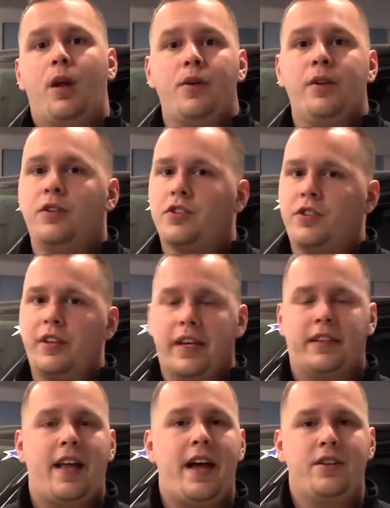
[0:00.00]
You can just
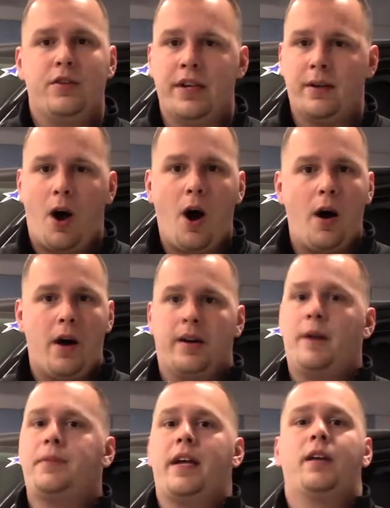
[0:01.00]
click that. You'll get an
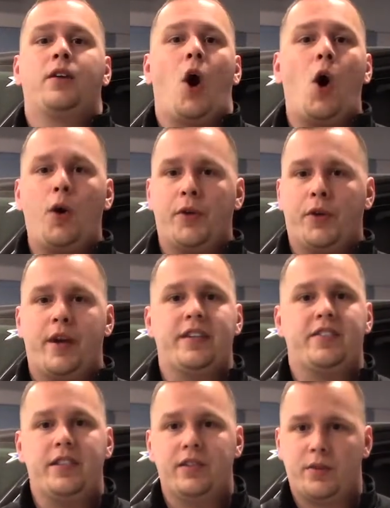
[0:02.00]
update on all the
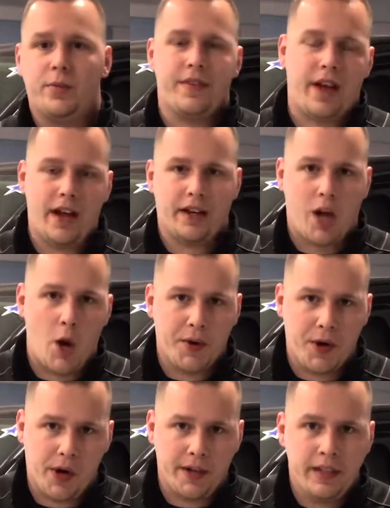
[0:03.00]
greatest deals that we've got
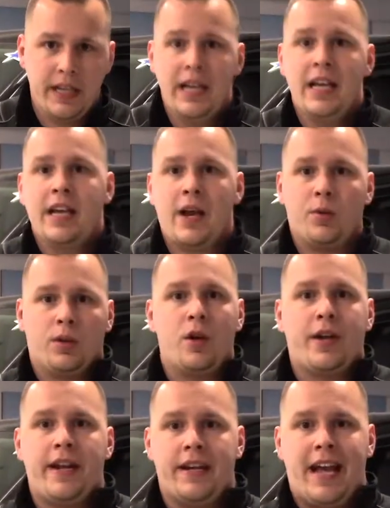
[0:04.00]
going on and we're
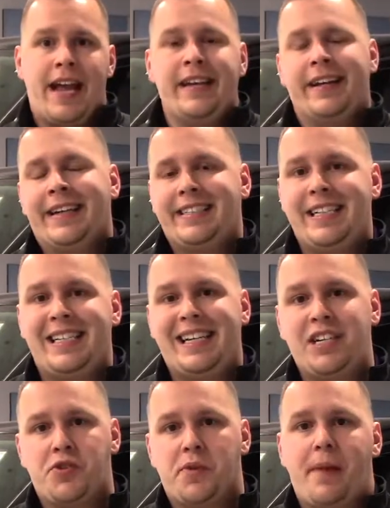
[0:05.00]
located at 819
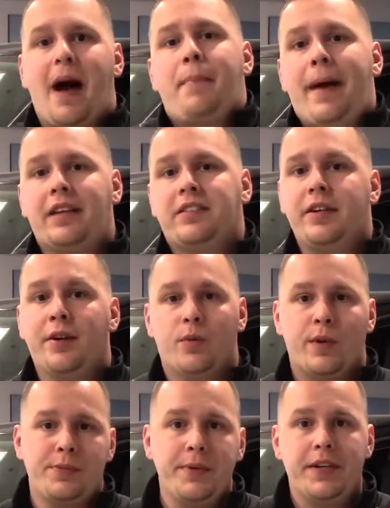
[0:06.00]
Eastern Bypass here in
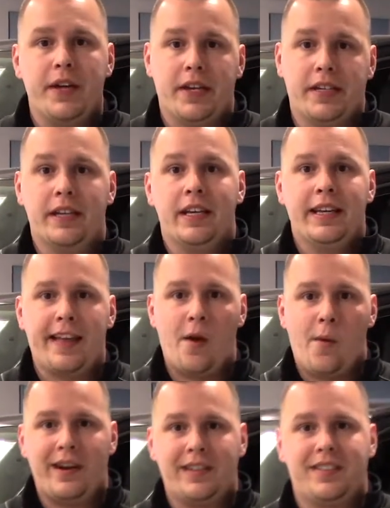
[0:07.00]
Richmond, Kentucky.
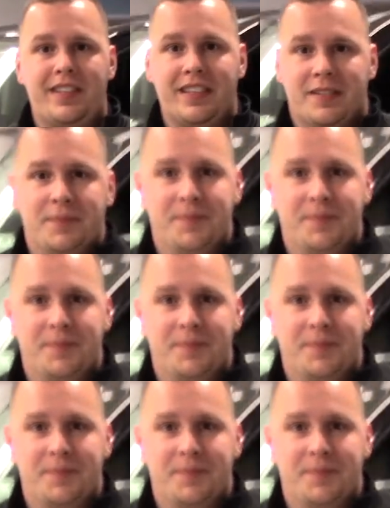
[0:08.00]
Can't wait to see you.